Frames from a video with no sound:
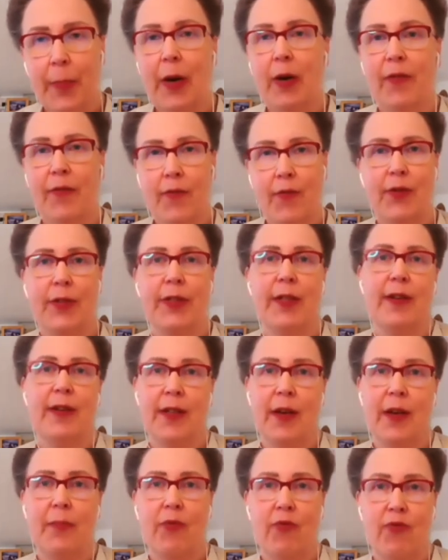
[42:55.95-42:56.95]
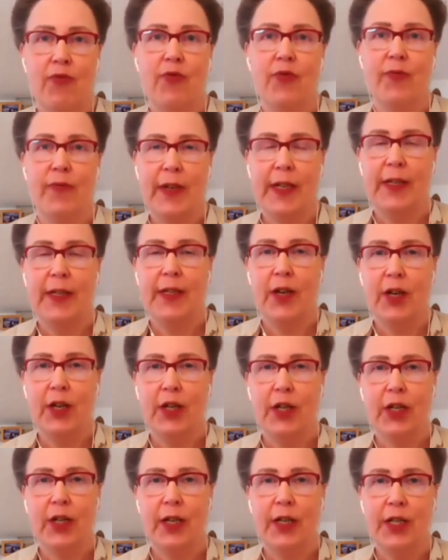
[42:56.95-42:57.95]
Of course, there's a broad
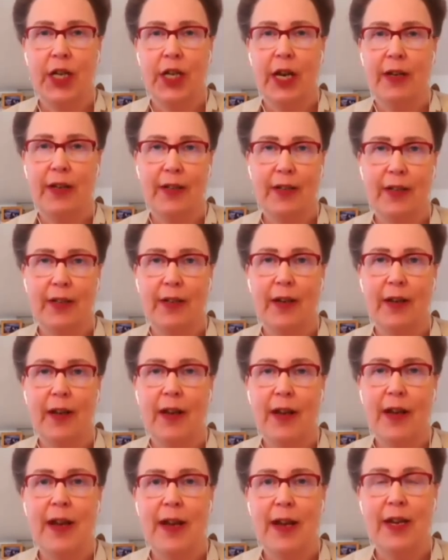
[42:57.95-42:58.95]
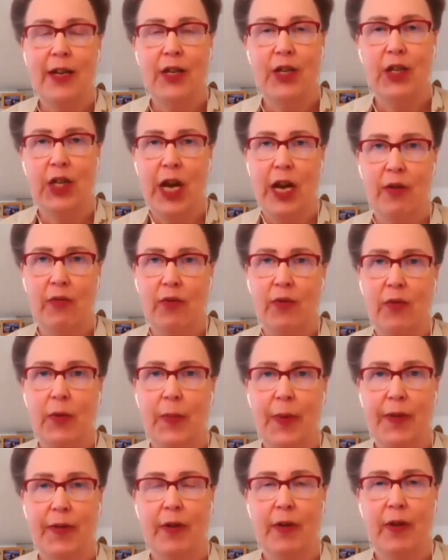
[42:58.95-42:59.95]
research agenda in general,
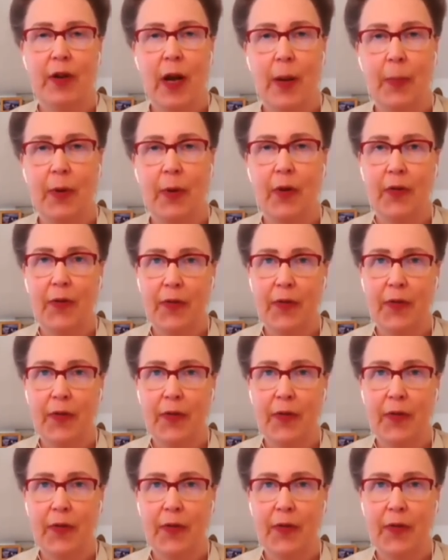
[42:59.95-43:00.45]
but there are a couple of